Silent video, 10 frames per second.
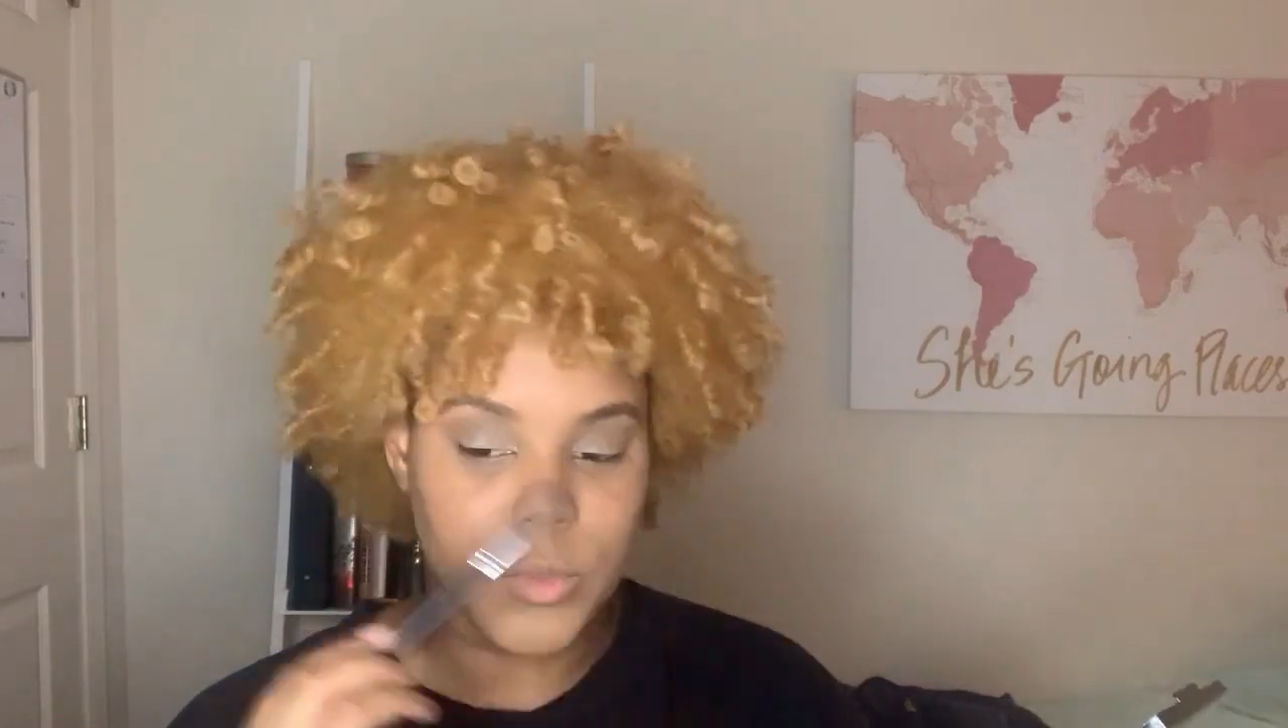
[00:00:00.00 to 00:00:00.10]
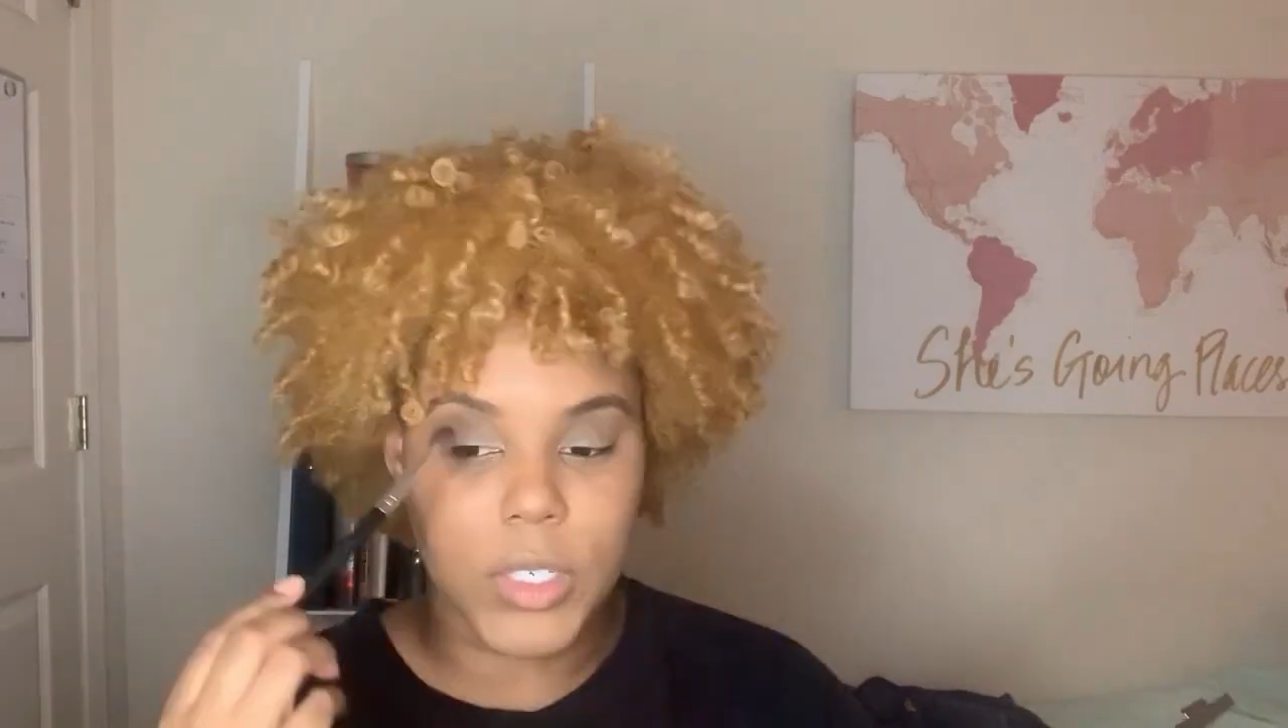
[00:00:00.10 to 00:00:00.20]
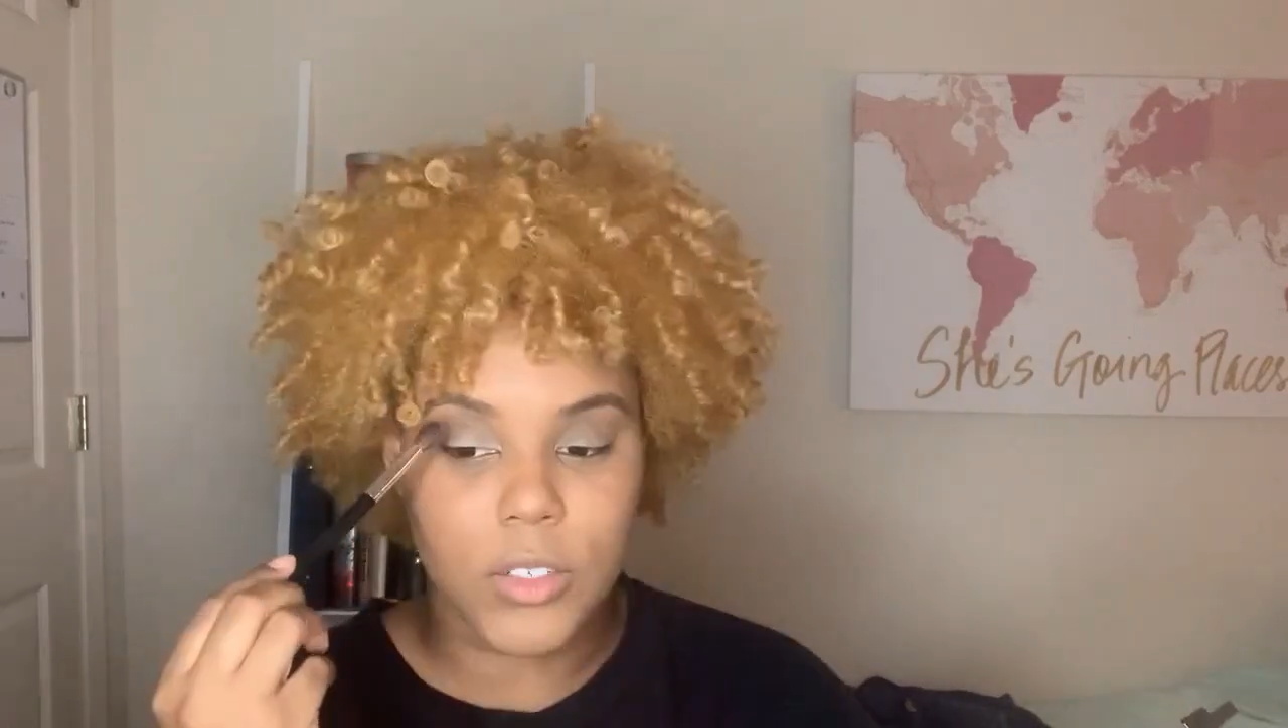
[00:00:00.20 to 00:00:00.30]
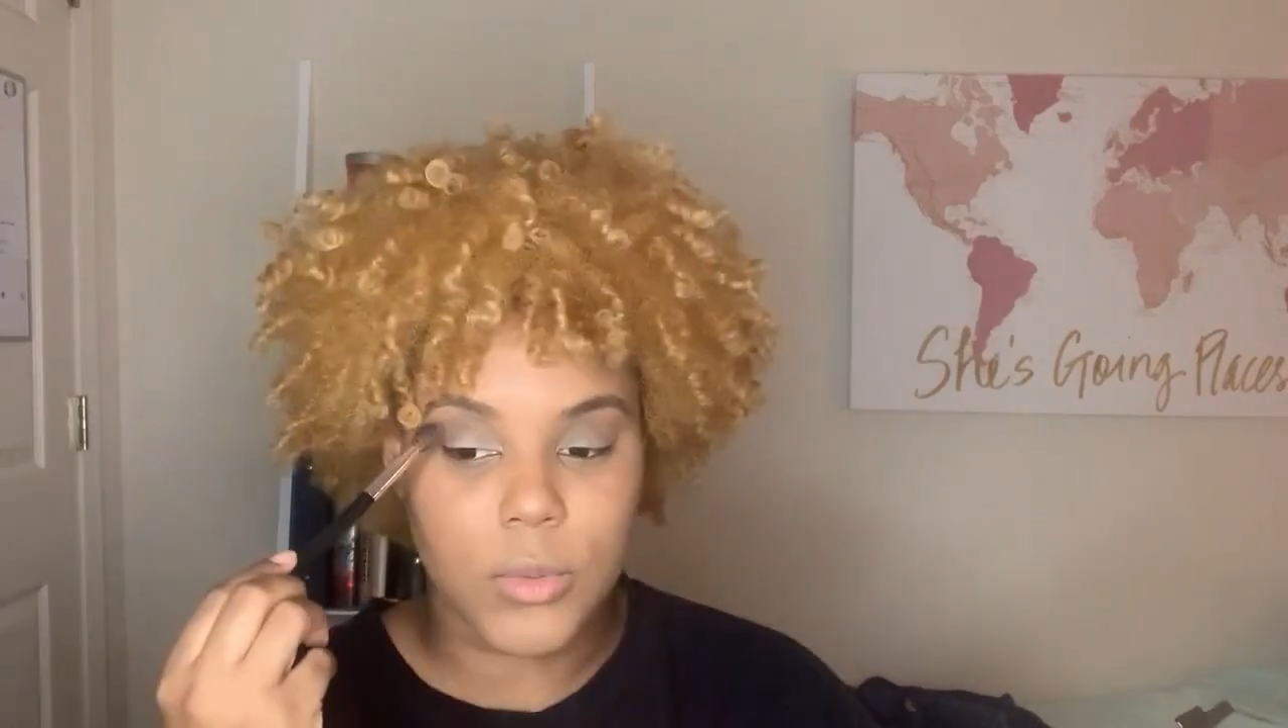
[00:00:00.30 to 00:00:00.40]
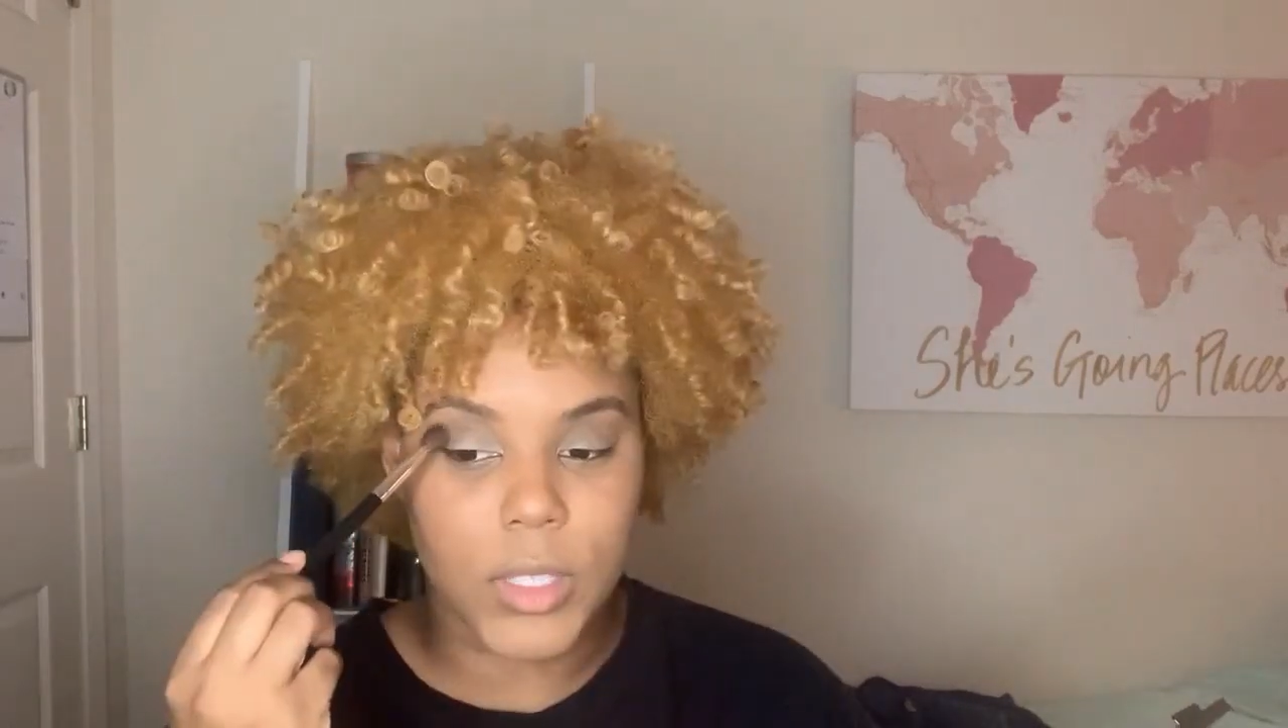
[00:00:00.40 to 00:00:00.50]

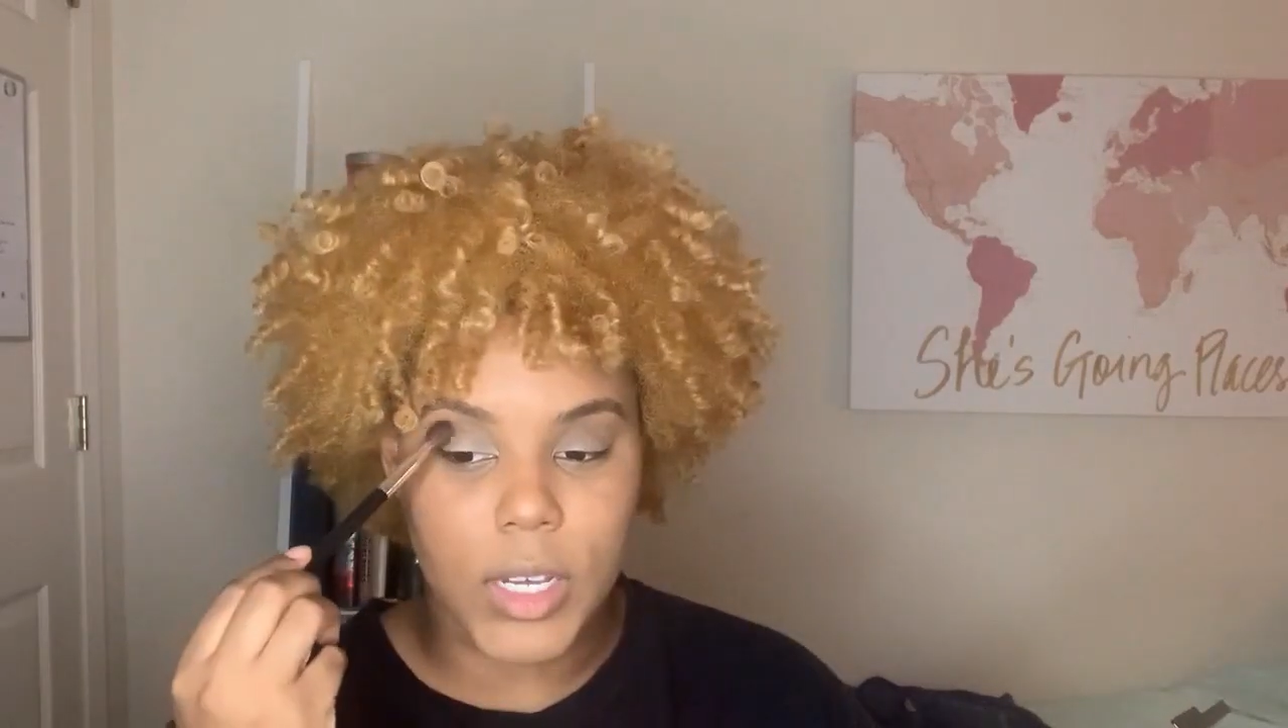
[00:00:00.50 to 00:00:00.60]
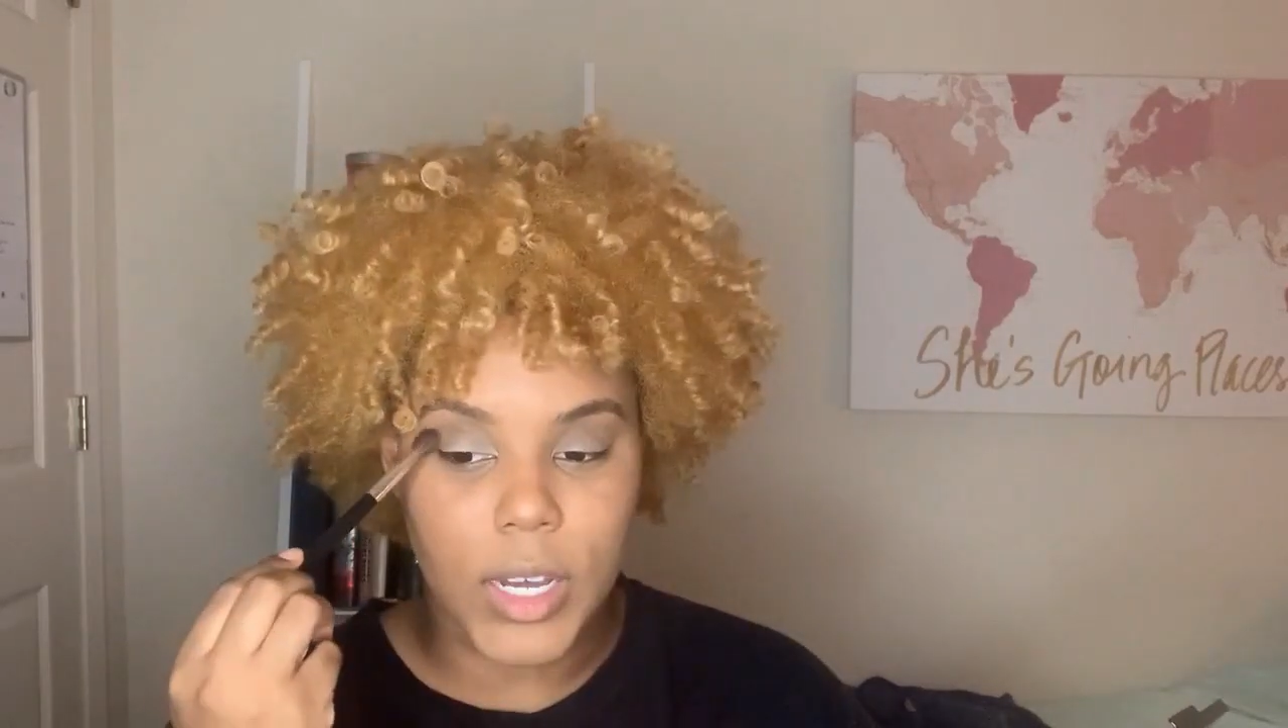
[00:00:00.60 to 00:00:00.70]
much with the